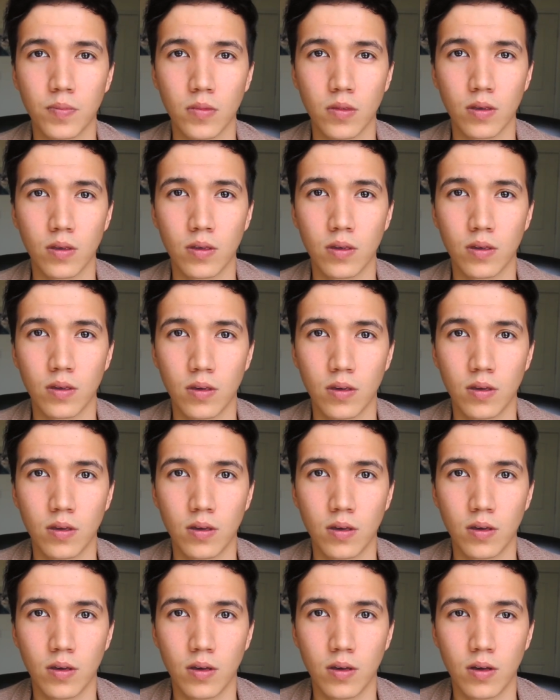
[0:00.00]

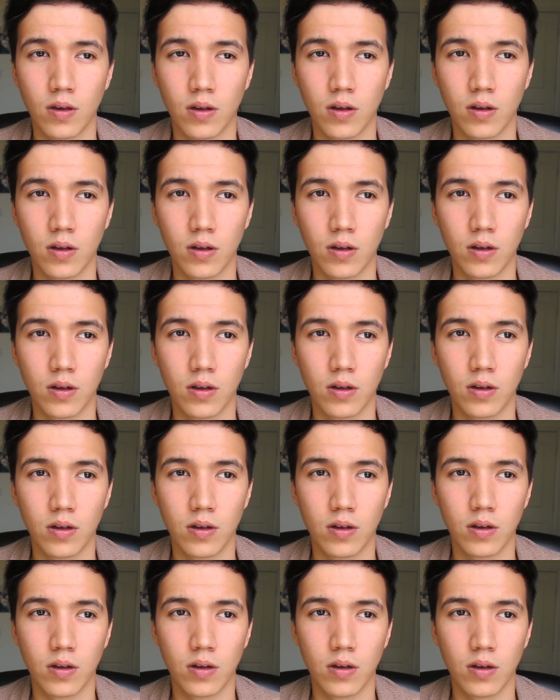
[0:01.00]

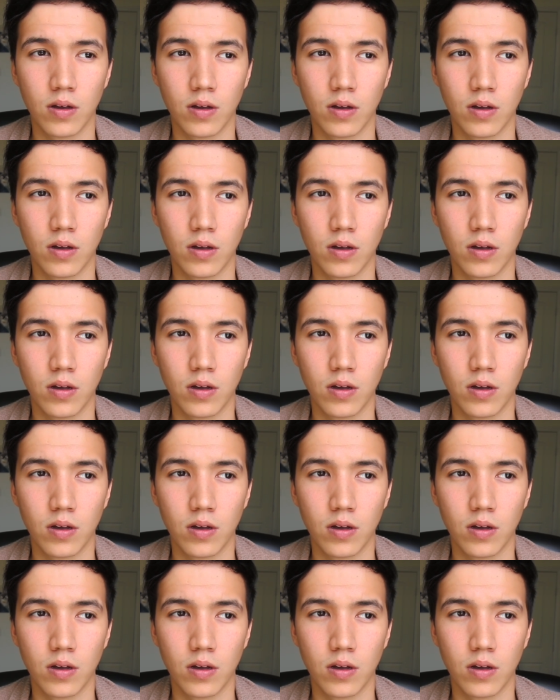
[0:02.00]
[no speech]